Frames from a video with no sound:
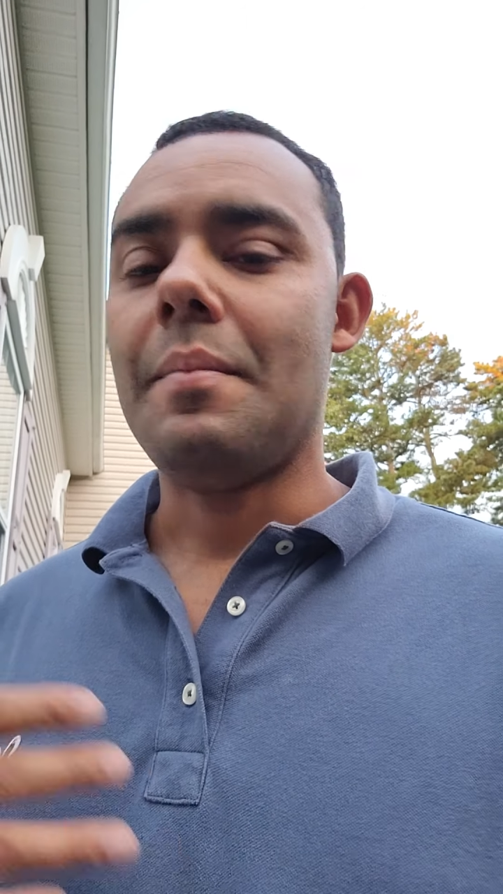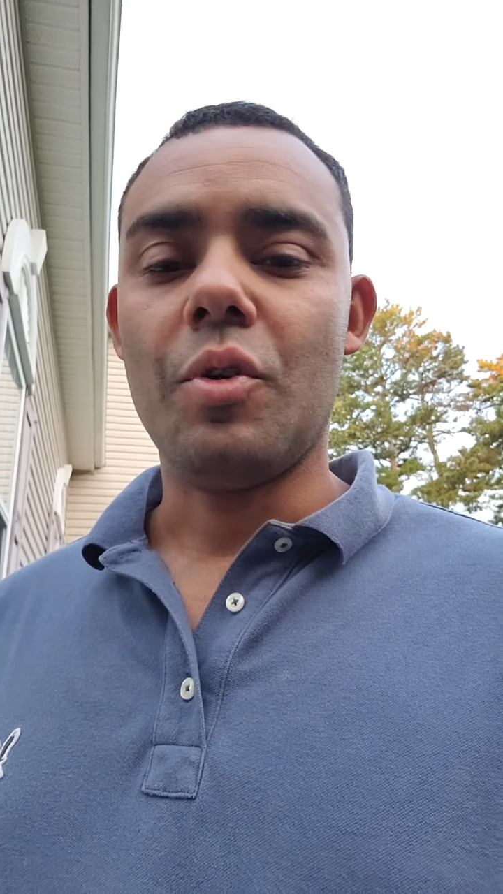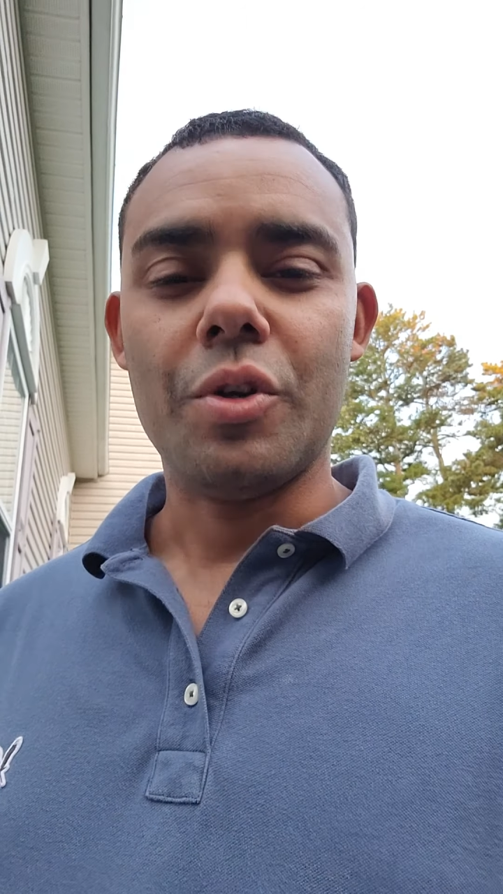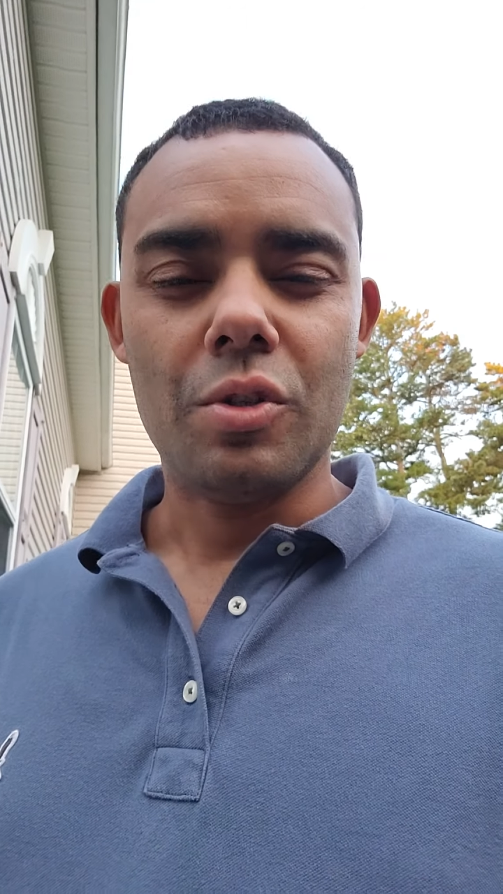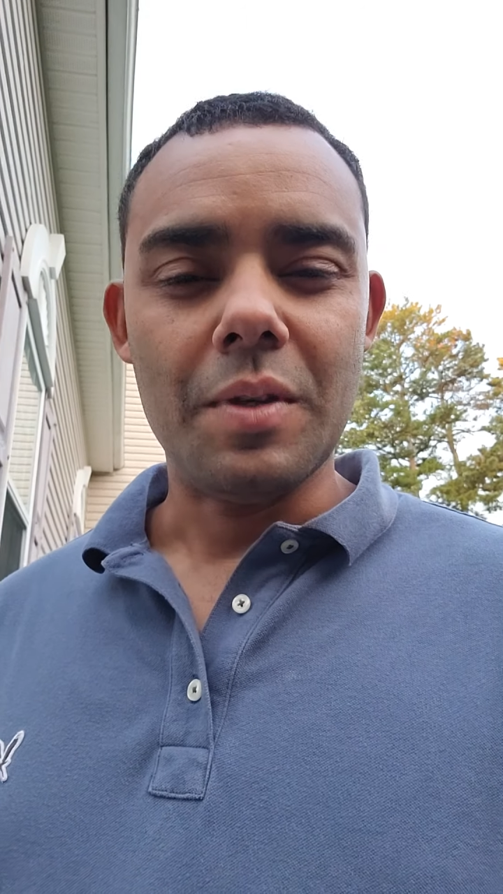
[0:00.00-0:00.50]

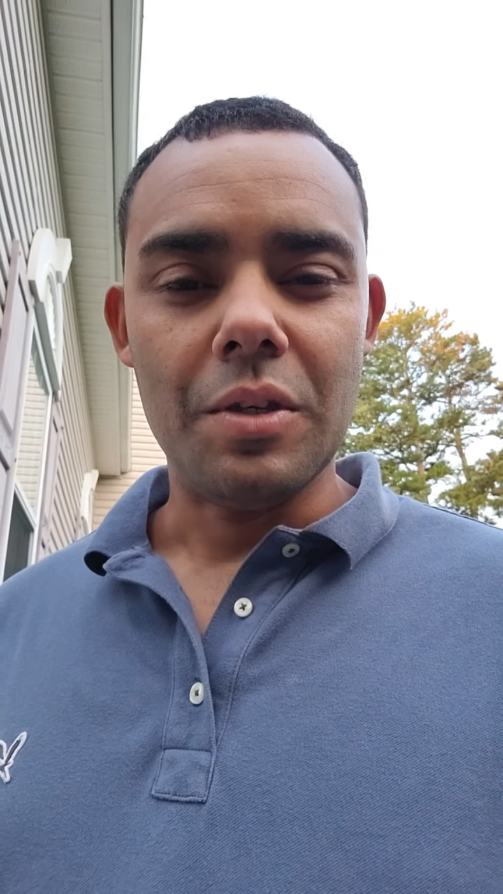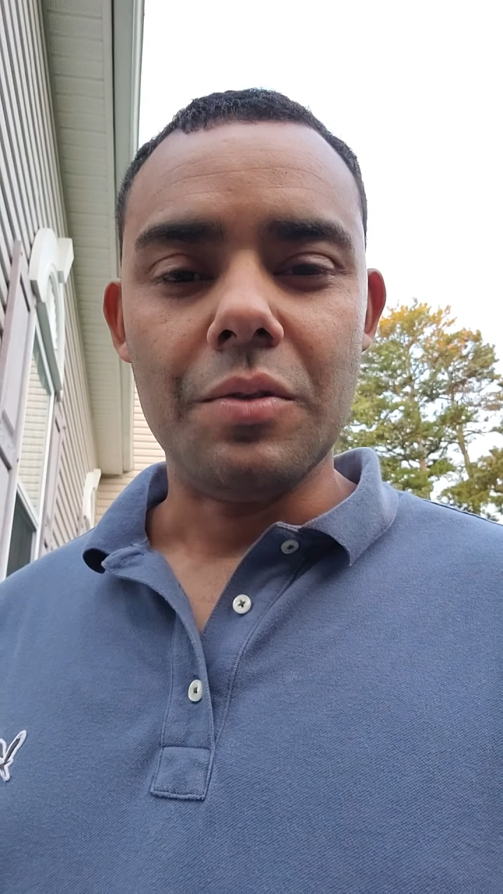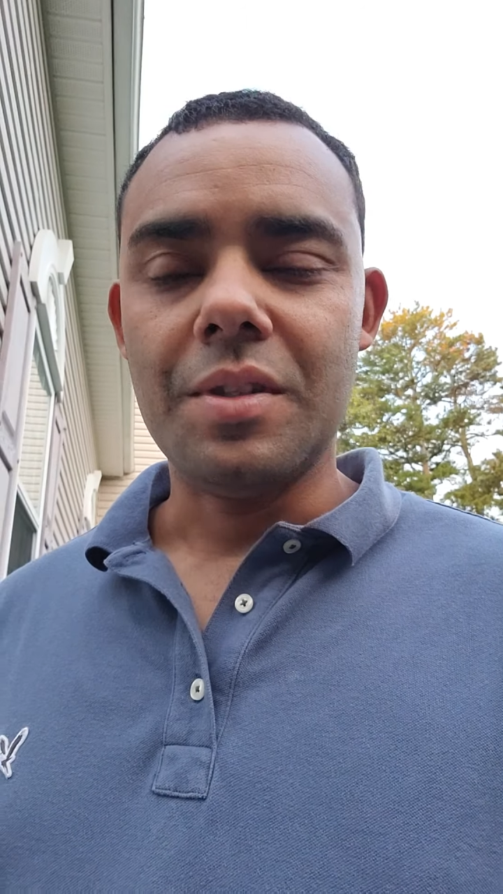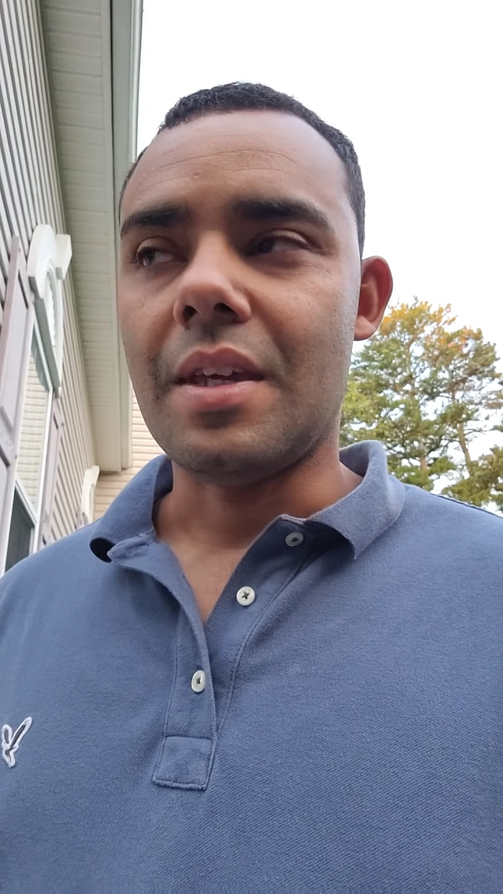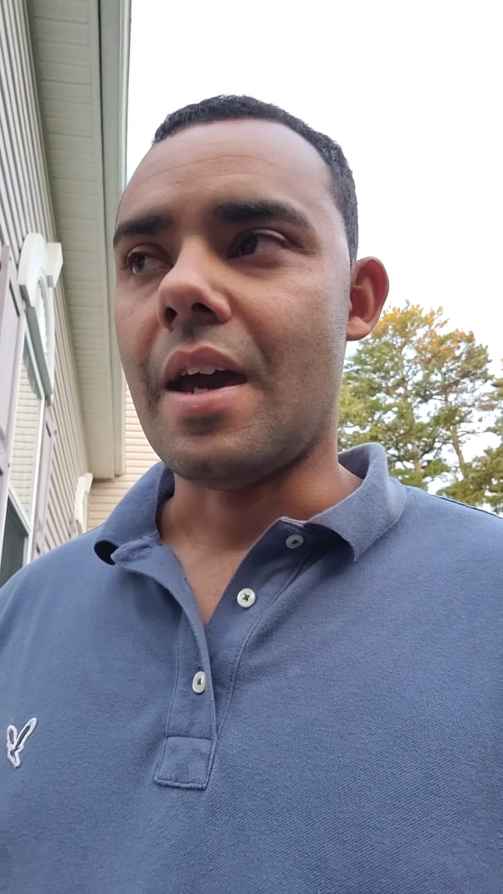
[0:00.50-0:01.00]
going to be
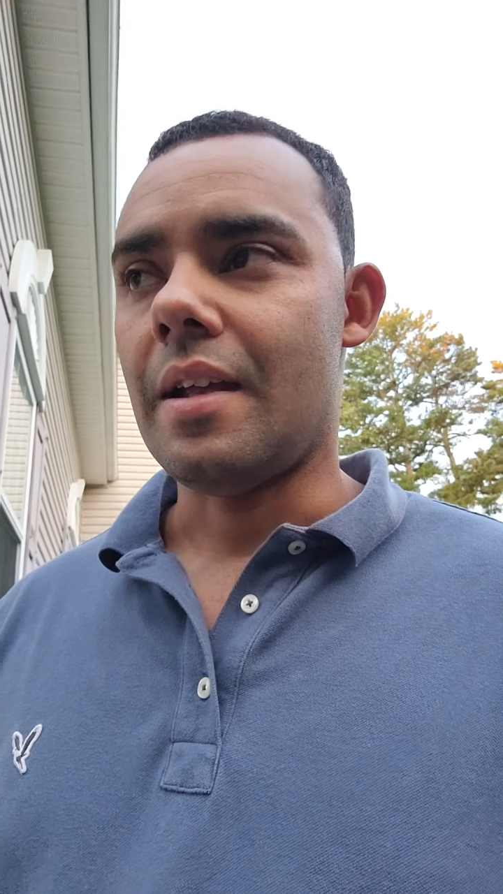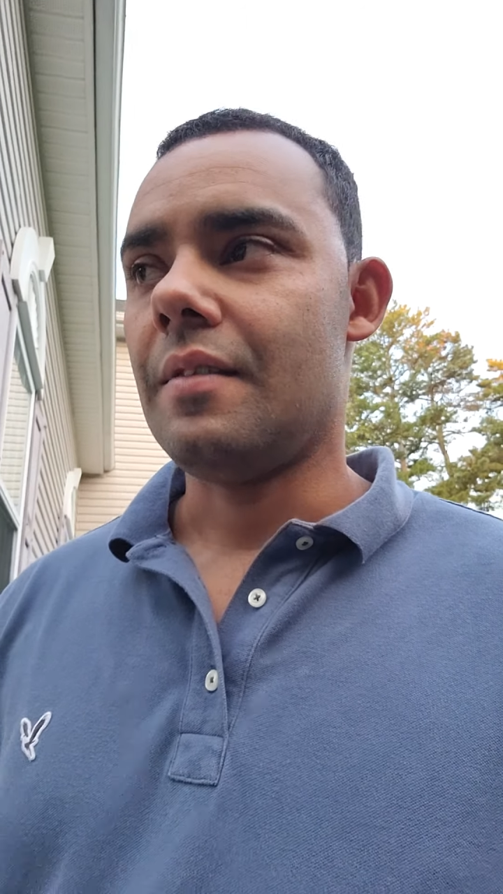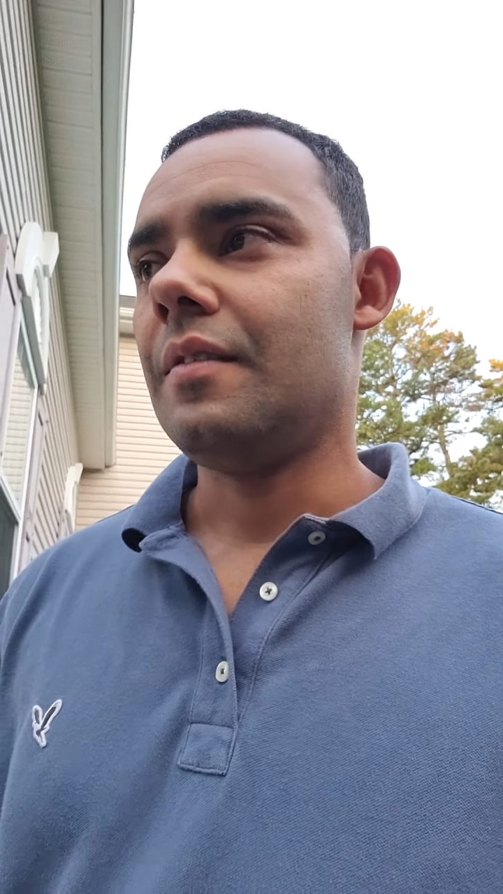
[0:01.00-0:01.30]
using it